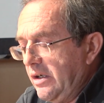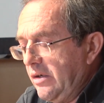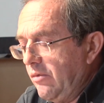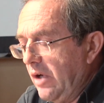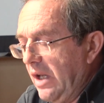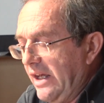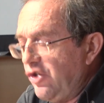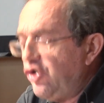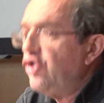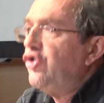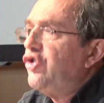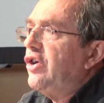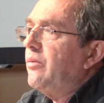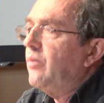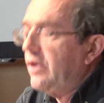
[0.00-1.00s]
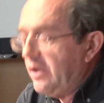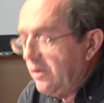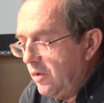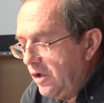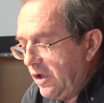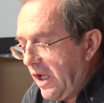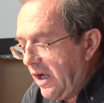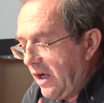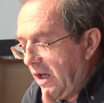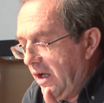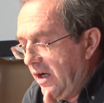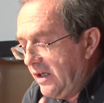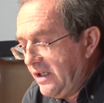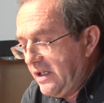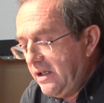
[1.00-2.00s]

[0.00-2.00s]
relationship with the working class